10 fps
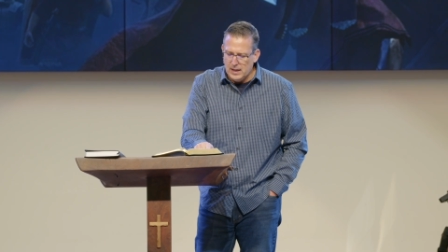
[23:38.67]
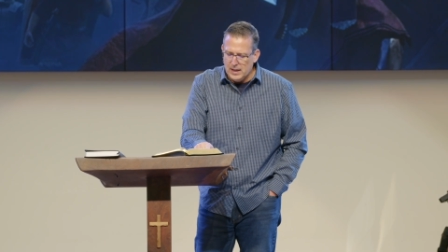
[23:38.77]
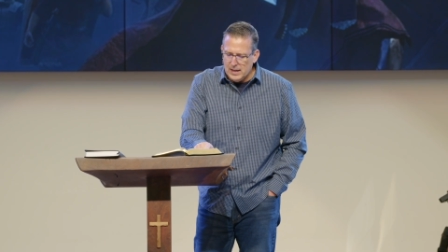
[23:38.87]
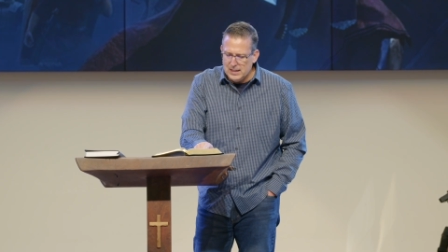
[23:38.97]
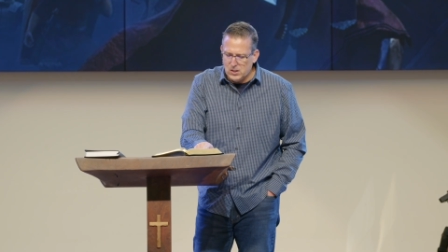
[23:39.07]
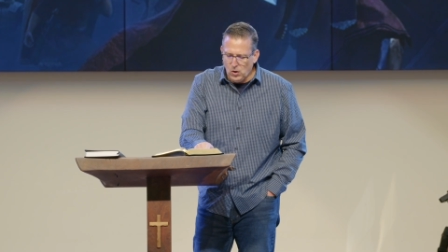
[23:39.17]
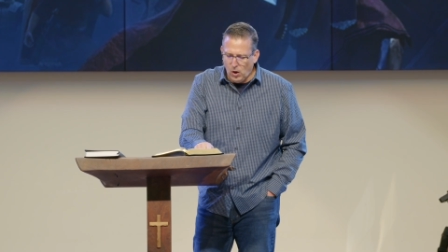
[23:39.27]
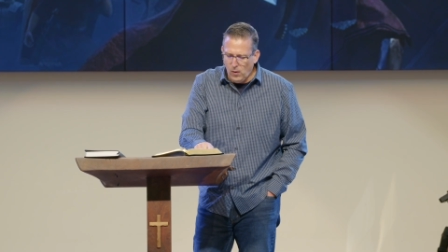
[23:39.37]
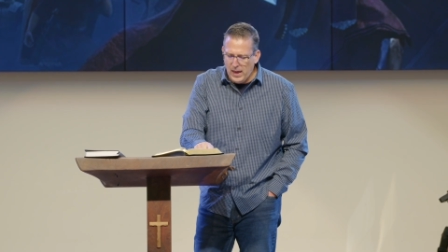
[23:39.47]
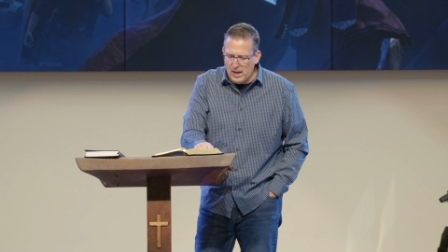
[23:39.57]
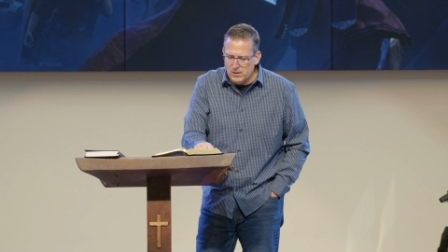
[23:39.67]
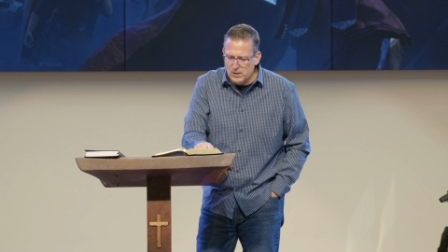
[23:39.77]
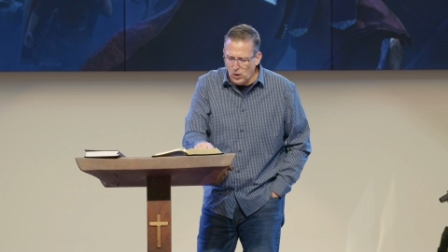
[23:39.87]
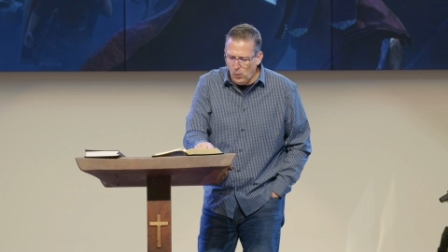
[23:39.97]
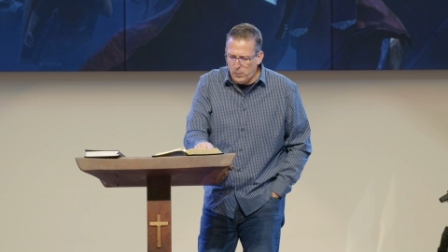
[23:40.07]
He saw the heavens
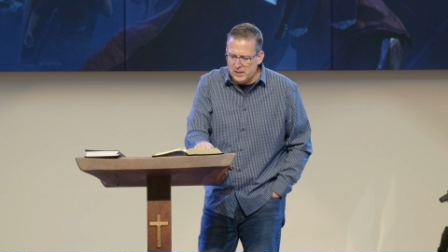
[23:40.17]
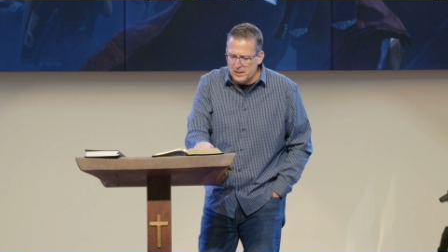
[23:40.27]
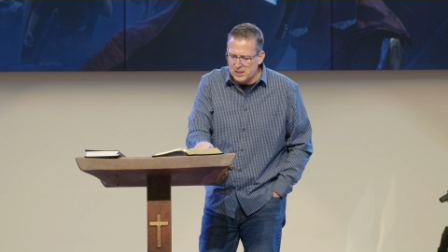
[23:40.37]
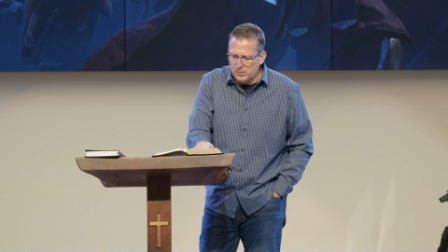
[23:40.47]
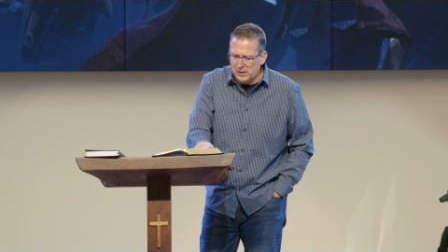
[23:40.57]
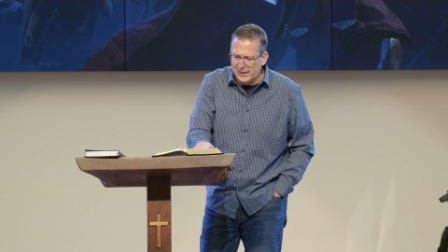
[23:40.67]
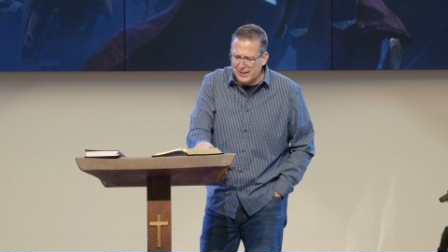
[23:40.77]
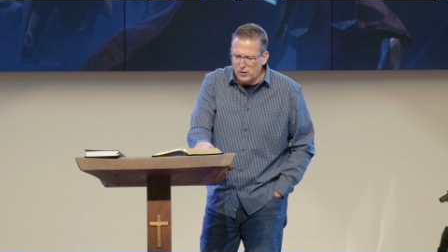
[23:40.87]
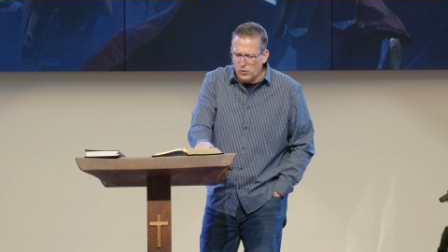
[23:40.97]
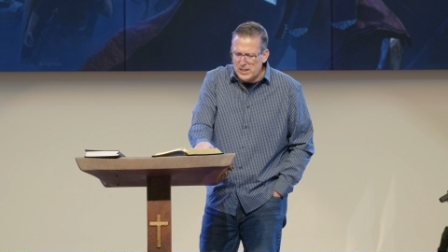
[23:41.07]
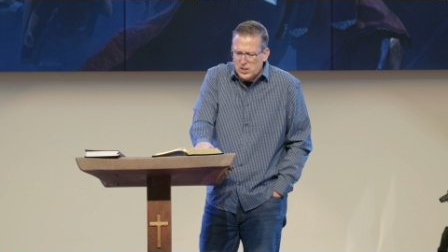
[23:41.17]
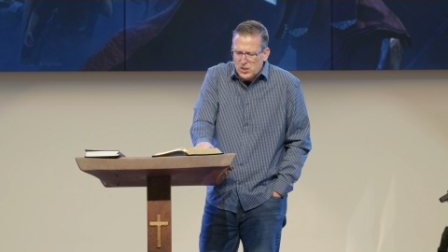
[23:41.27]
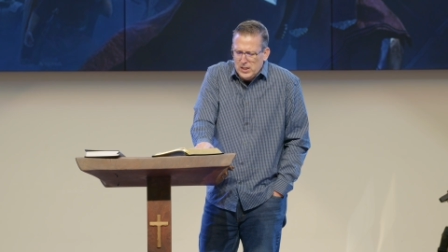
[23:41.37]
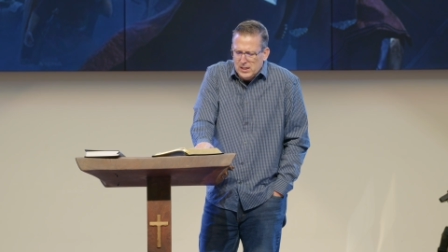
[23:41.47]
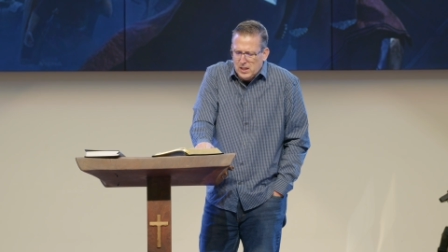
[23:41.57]
open and something like a great
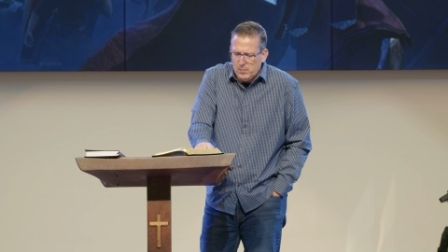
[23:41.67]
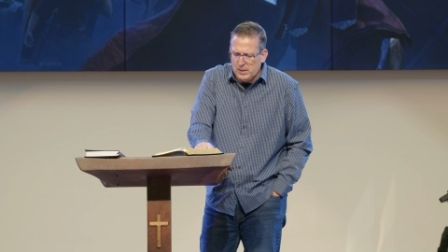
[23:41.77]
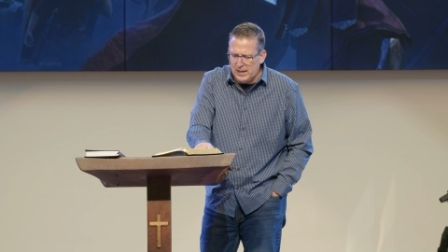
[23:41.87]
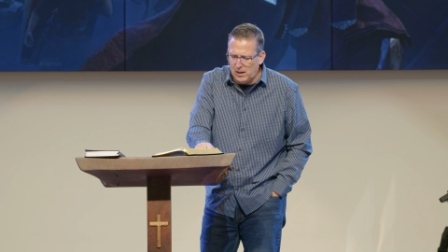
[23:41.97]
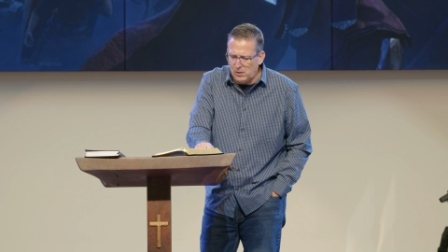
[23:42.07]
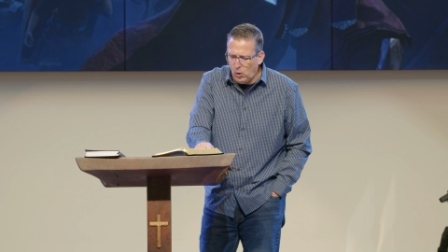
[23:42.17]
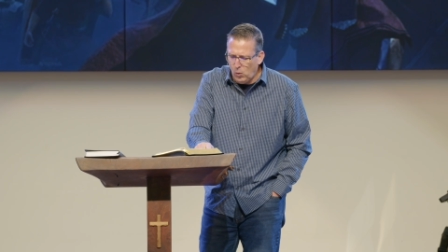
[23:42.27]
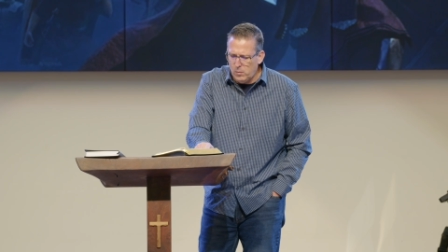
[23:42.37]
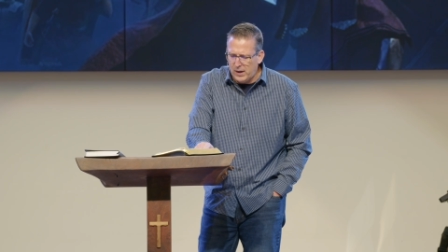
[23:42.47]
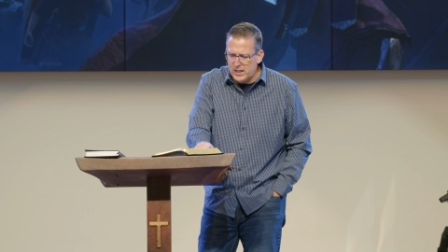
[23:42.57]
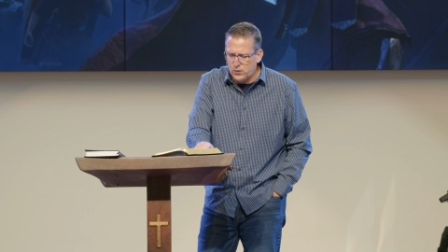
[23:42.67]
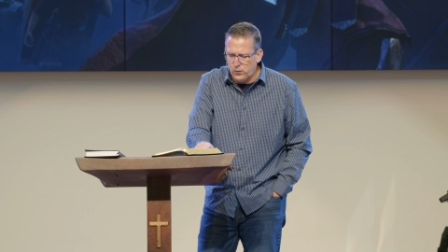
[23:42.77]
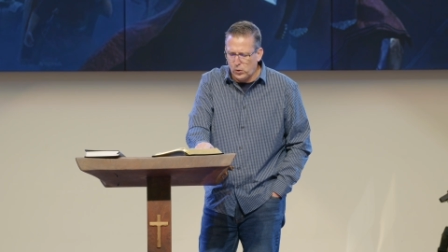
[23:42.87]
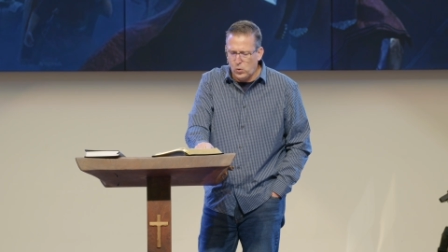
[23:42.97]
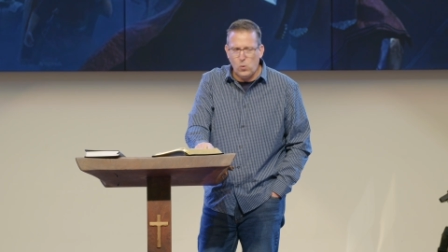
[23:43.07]
sheet coming down, lowered by its
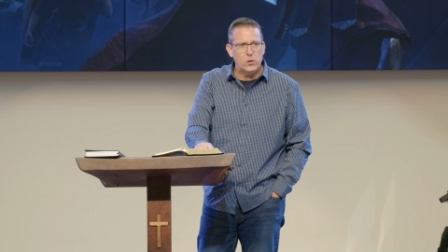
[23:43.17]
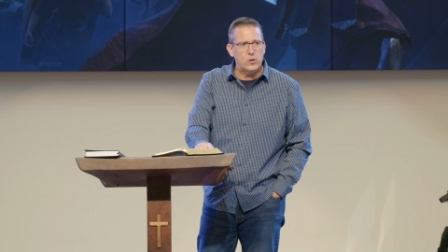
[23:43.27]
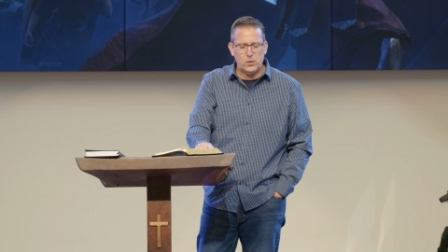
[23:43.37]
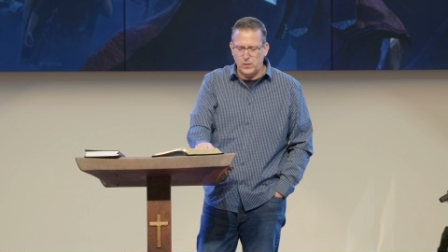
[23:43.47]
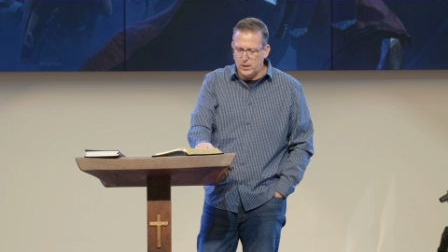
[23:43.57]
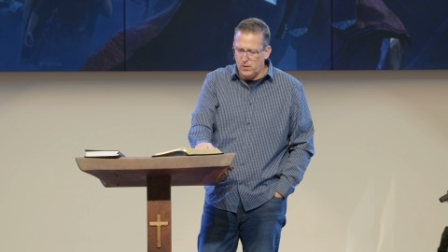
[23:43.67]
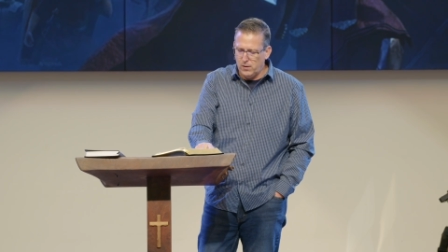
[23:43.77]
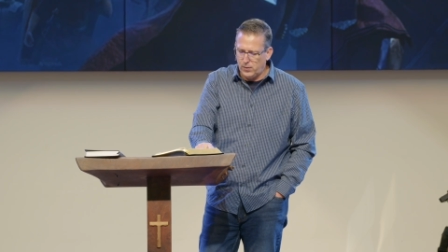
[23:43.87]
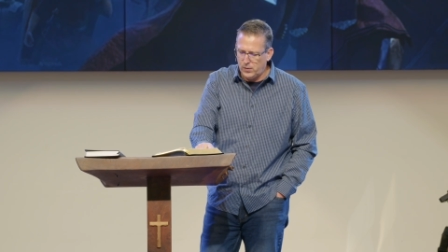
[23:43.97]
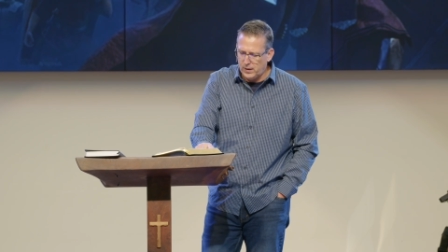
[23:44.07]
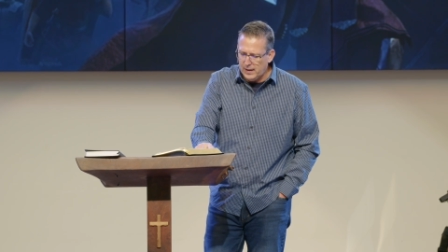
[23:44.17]
four corners to the earth.